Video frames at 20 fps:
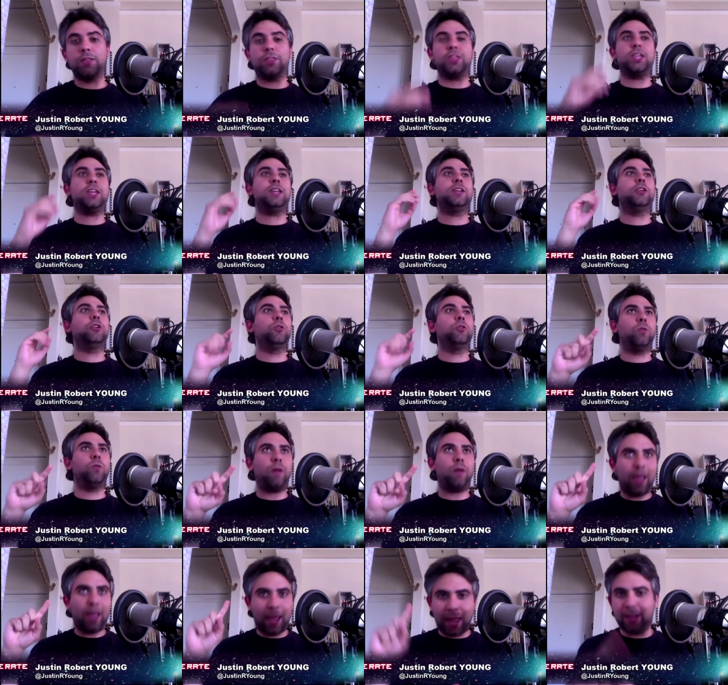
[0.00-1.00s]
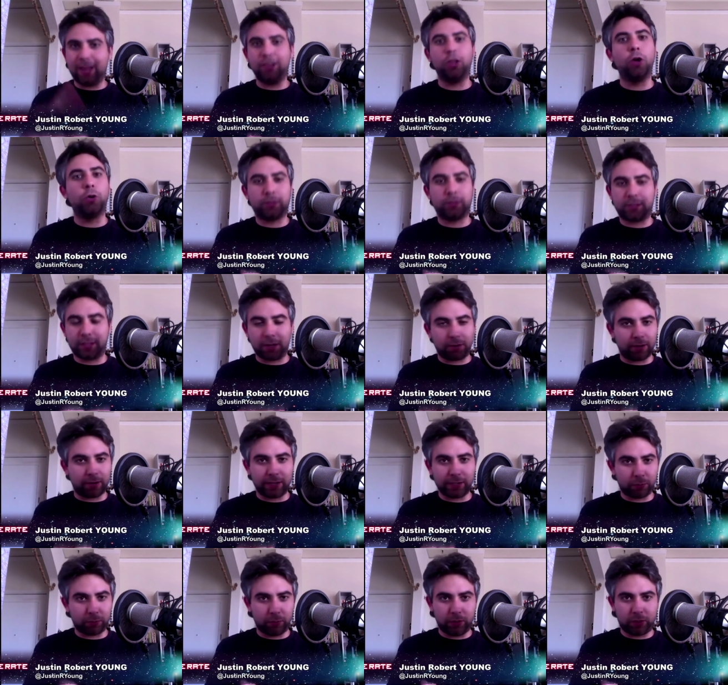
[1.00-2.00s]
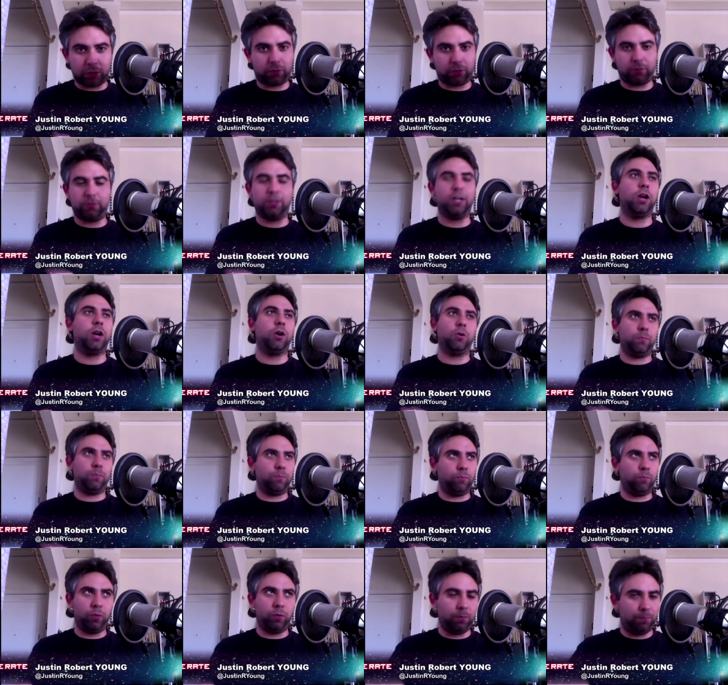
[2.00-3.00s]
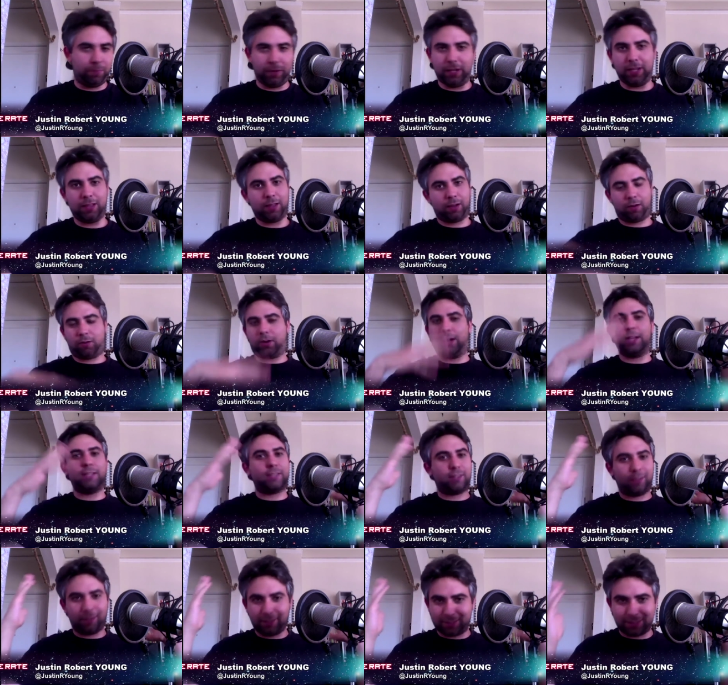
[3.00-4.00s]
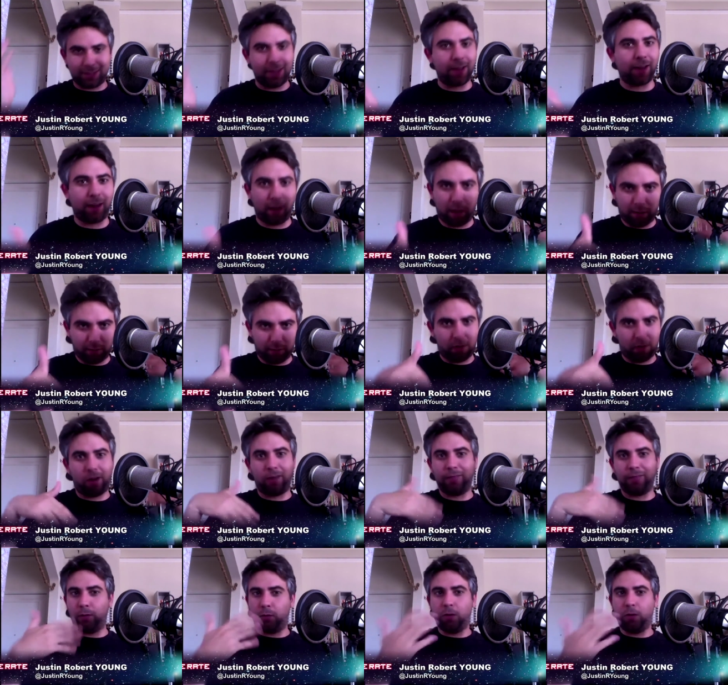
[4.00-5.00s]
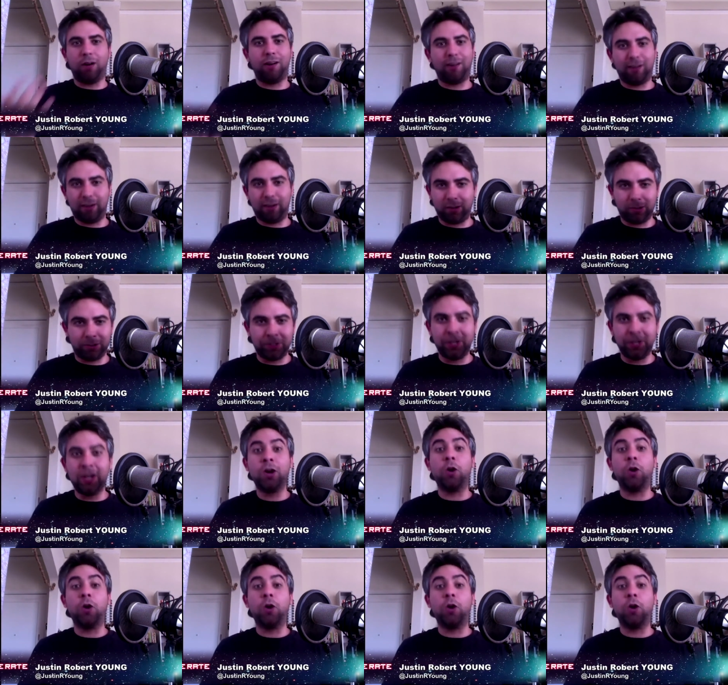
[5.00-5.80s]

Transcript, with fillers: the new Halo series, which you know would be the craziest thing ever in the world,